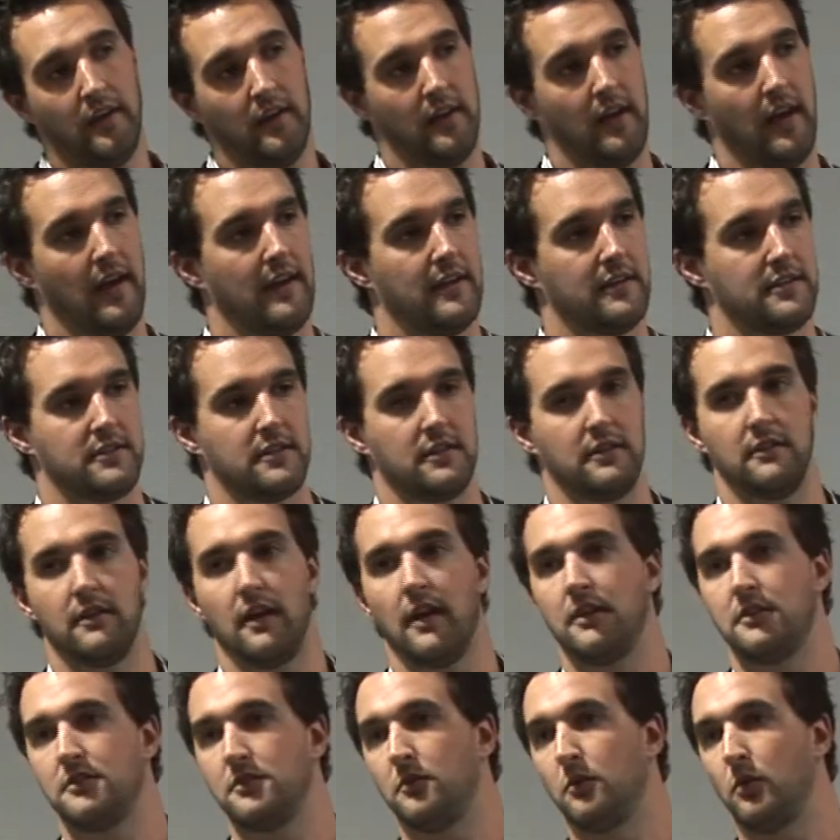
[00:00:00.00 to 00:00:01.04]
as
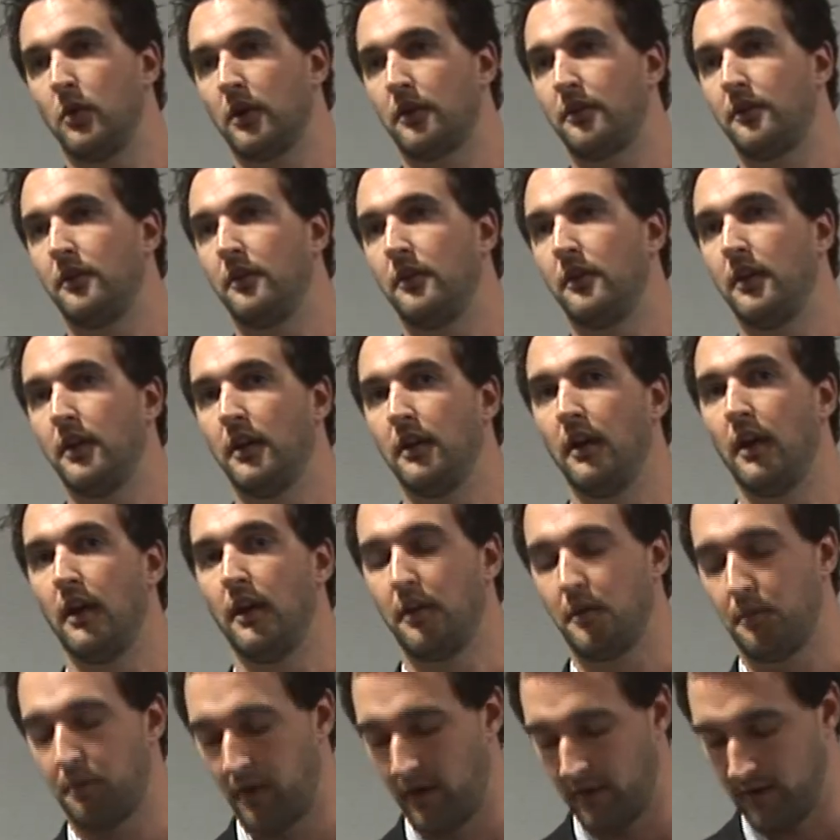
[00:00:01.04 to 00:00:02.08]
you work through
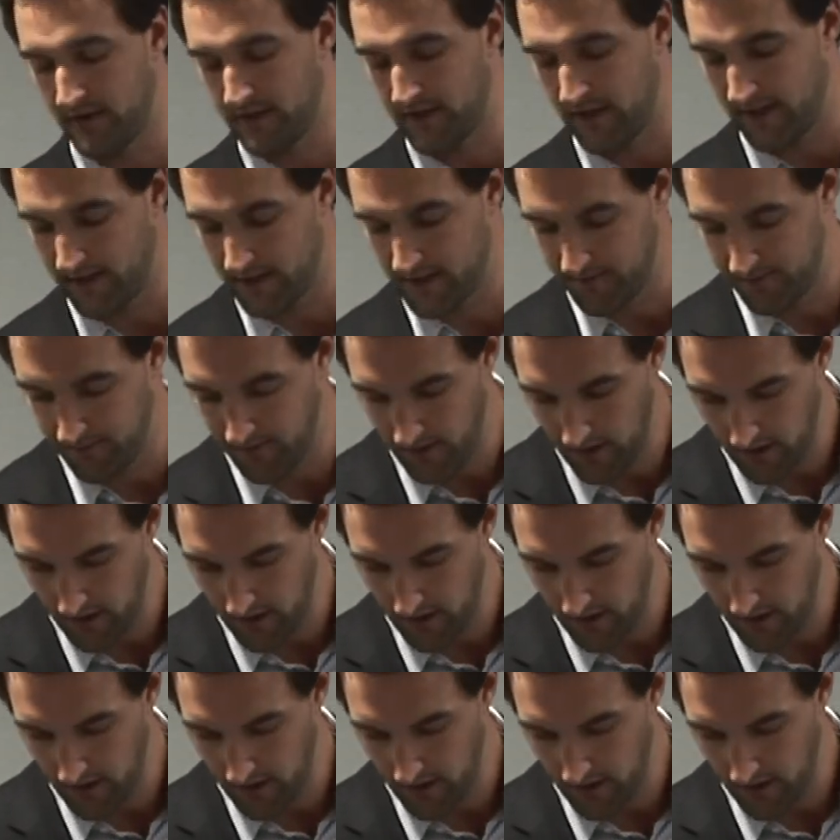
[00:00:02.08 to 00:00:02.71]
the process.